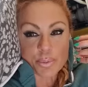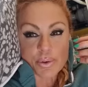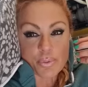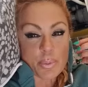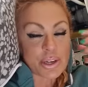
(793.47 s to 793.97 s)
the
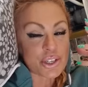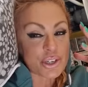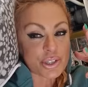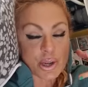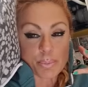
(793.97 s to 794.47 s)
information
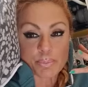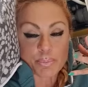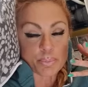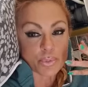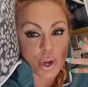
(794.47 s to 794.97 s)
and some
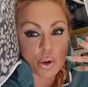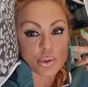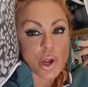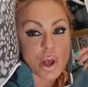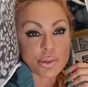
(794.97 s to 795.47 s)
don't.